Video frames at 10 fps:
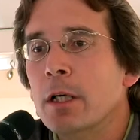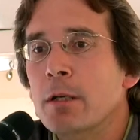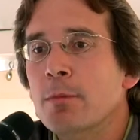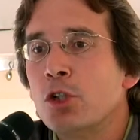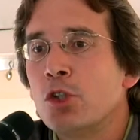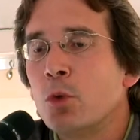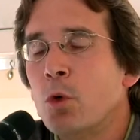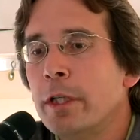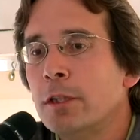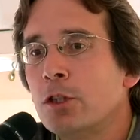image
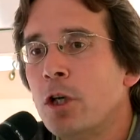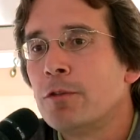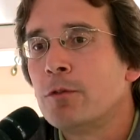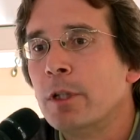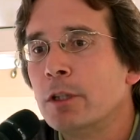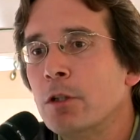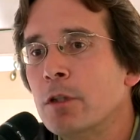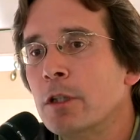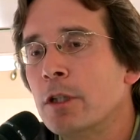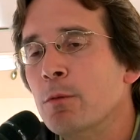sorting software so
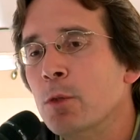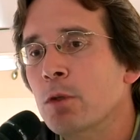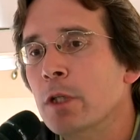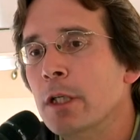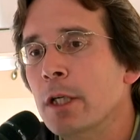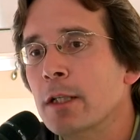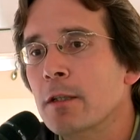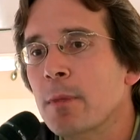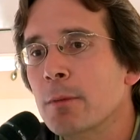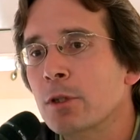that the community and
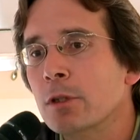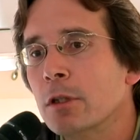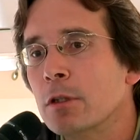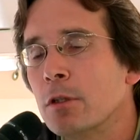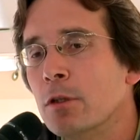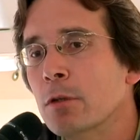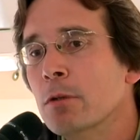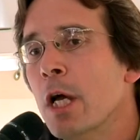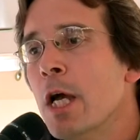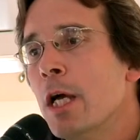the members of the
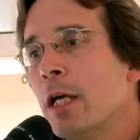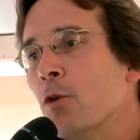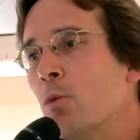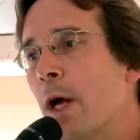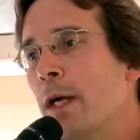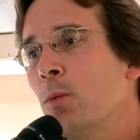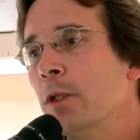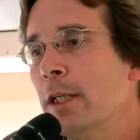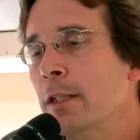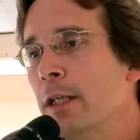crew can rank
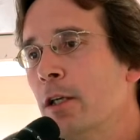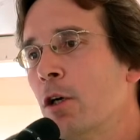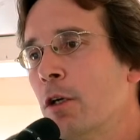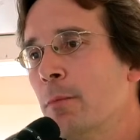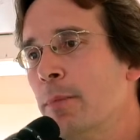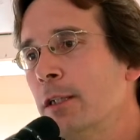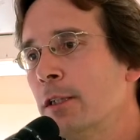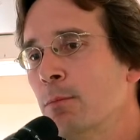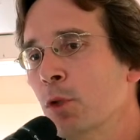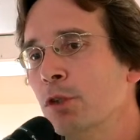what they think are the
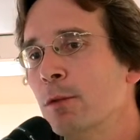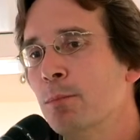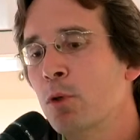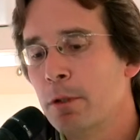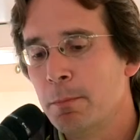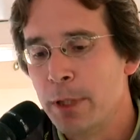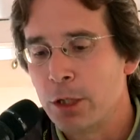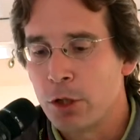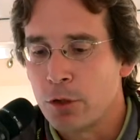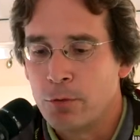best and most important
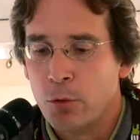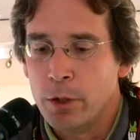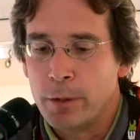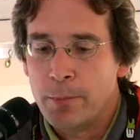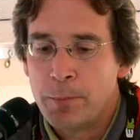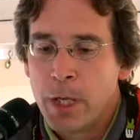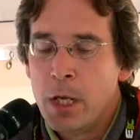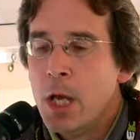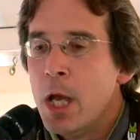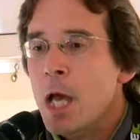pictures for them.
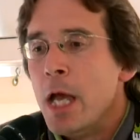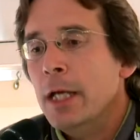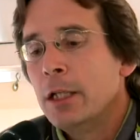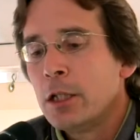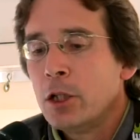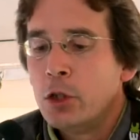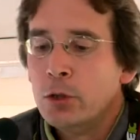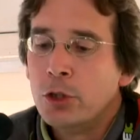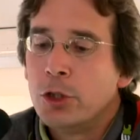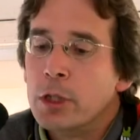In
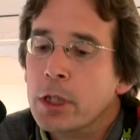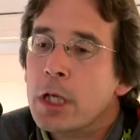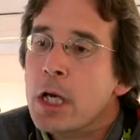conclusion,